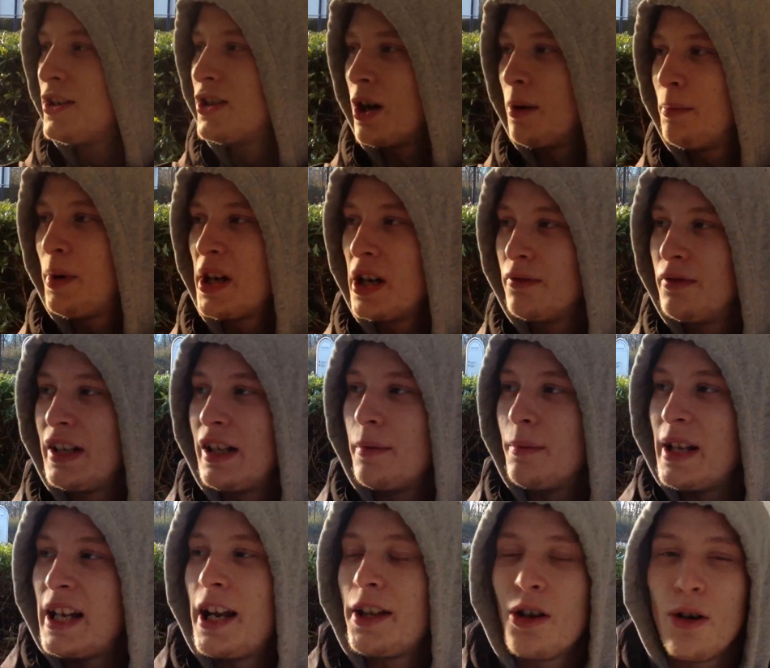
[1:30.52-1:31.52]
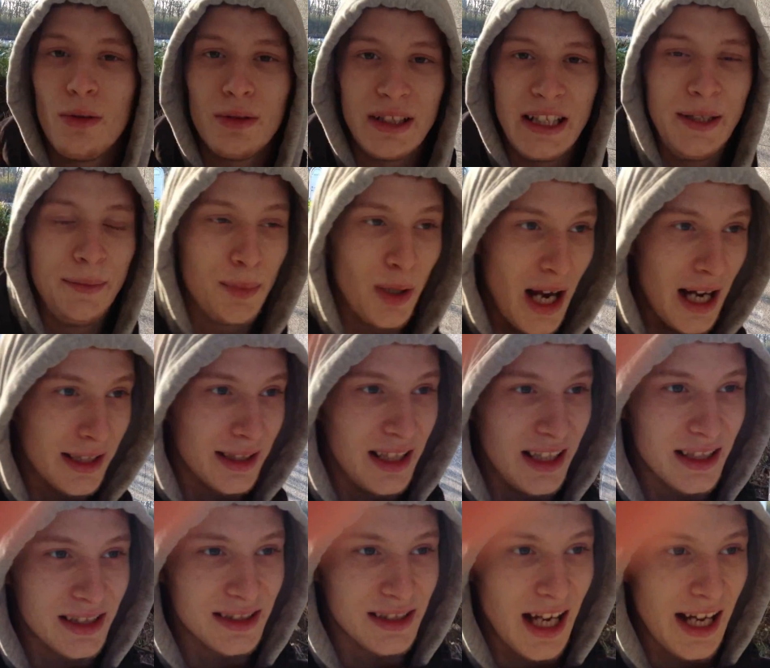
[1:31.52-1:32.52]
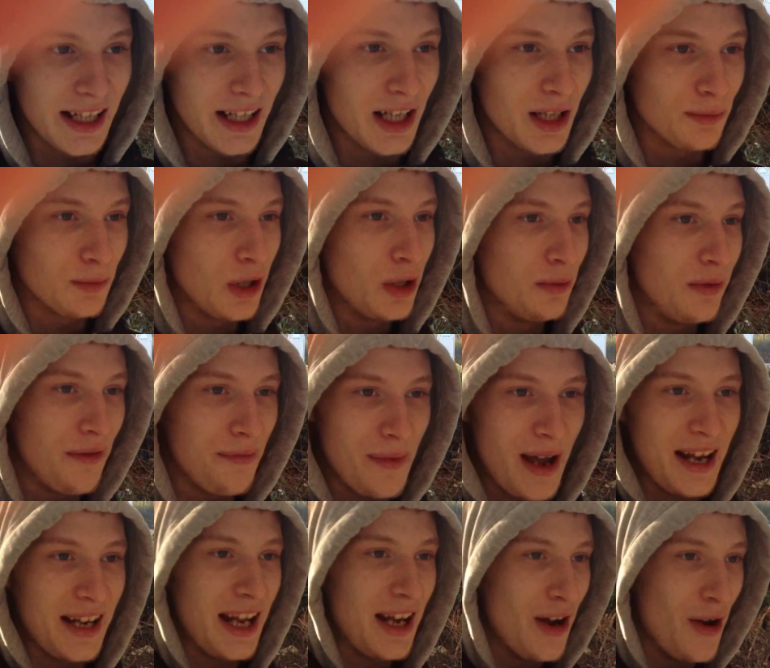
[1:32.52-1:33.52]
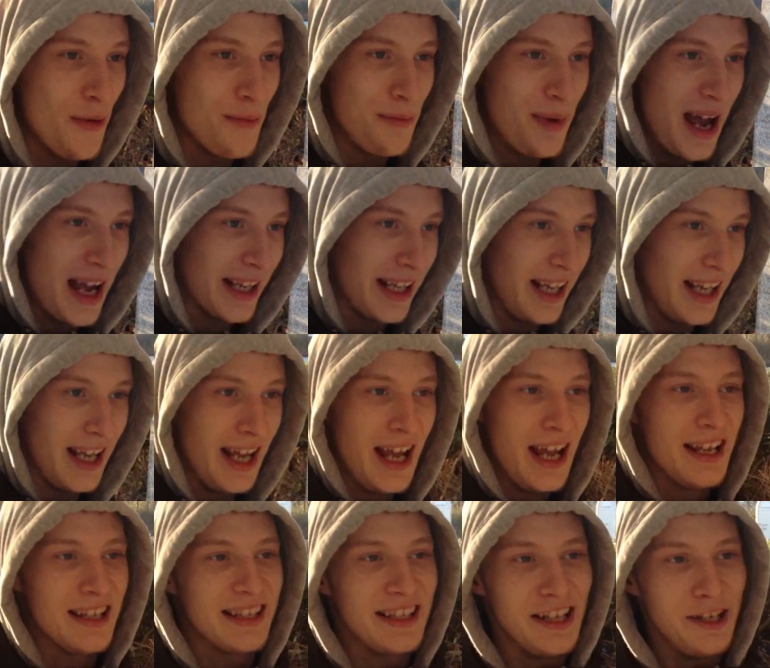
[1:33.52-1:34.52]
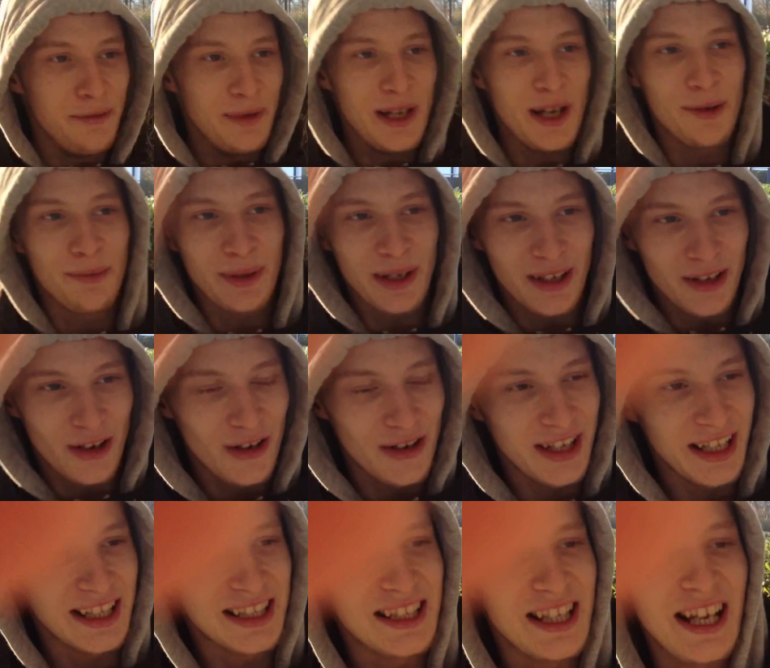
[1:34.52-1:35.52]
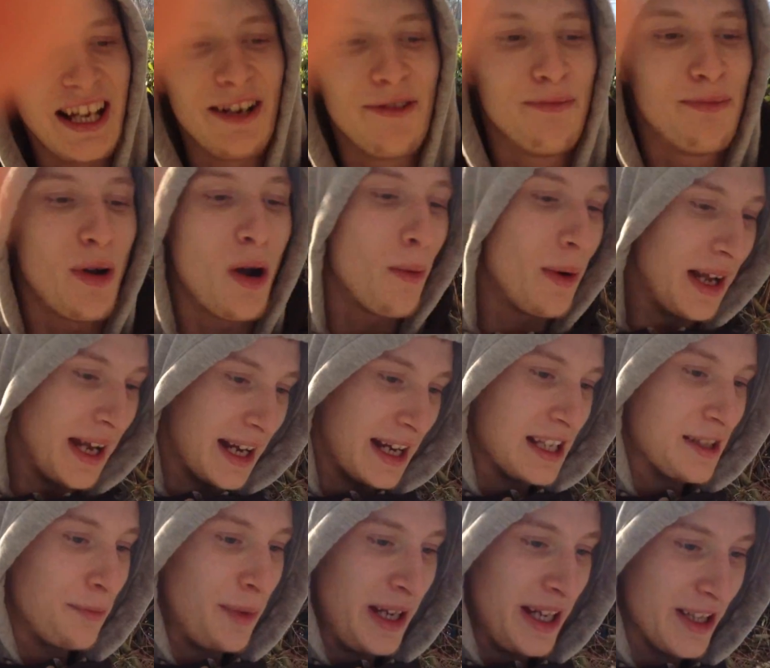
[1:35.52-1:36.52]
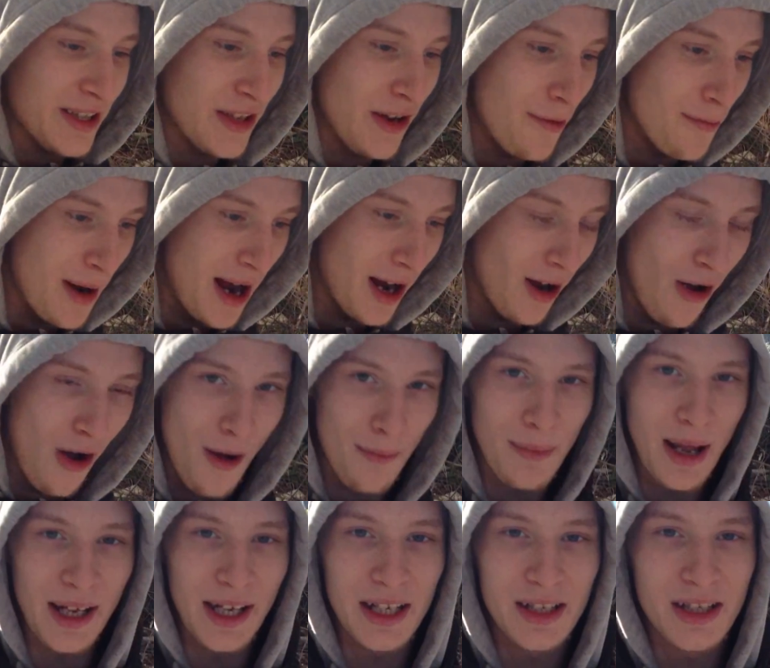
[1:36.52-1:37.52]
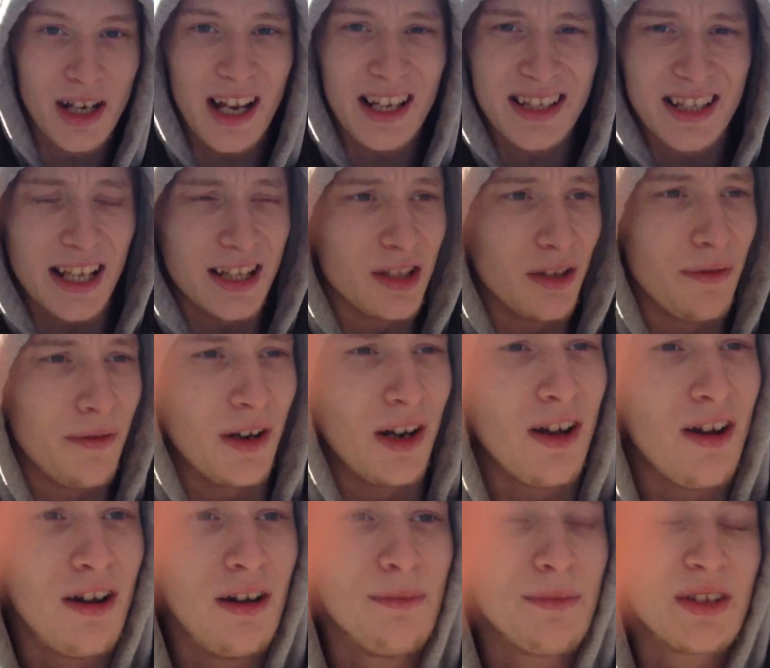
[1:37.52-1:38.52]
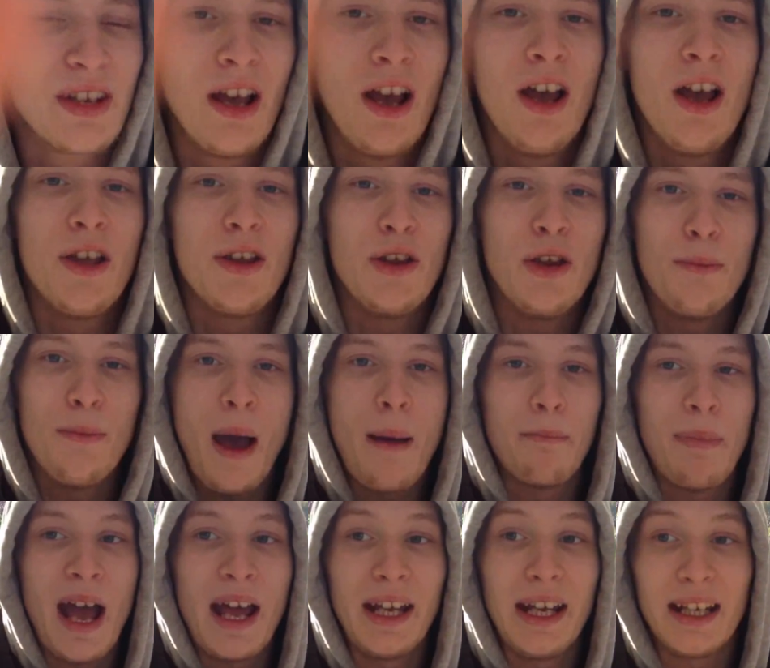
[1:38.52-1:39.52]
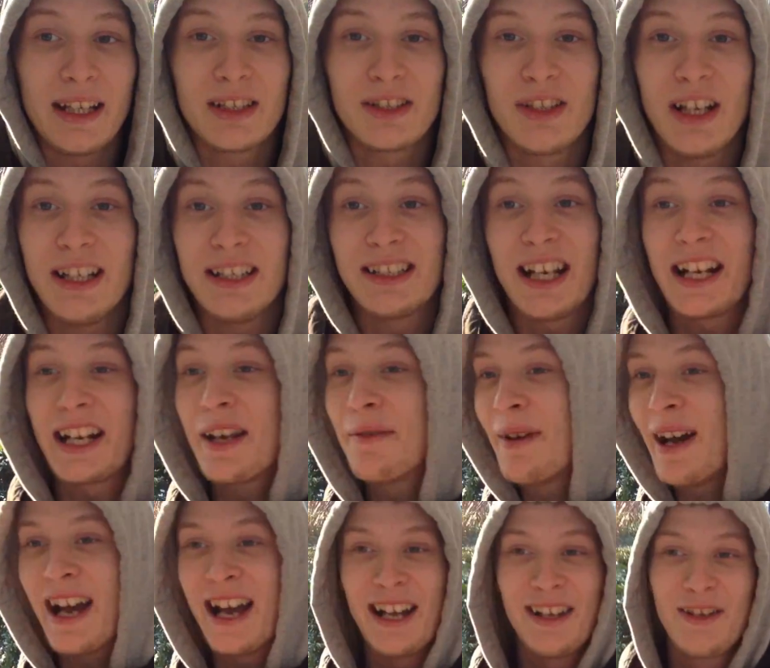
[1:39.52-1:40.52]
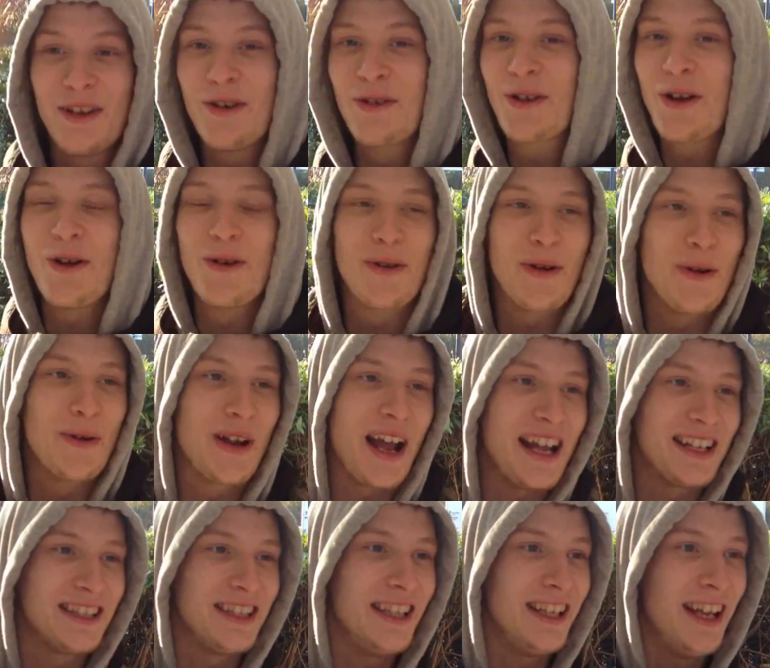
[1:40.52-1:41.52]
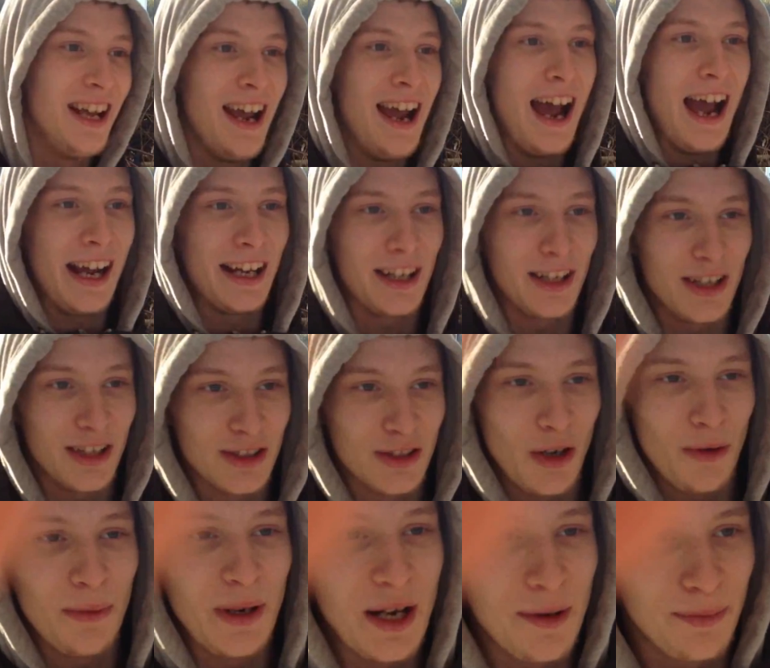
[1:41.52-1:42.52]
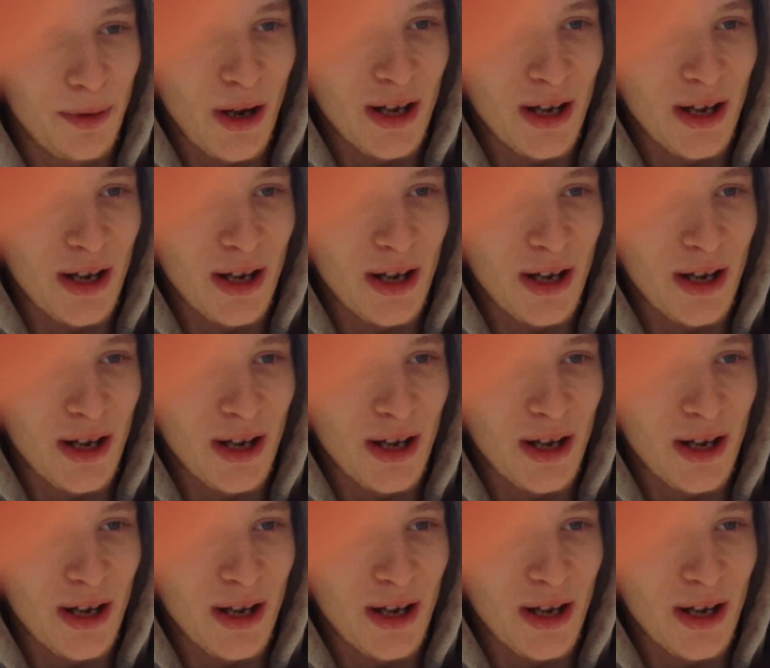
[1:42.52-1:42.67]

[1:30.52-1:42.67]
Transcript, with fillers: Jump on the rhythm and I don't need practice. I ain't gonna roll with man that don't back it. See me, I've been on this thing. But when it gets peaked, some man can't manage. I set off alarms. You man panic, straight shank in my hand. Go, go, gadget. I ain't gonna stop with the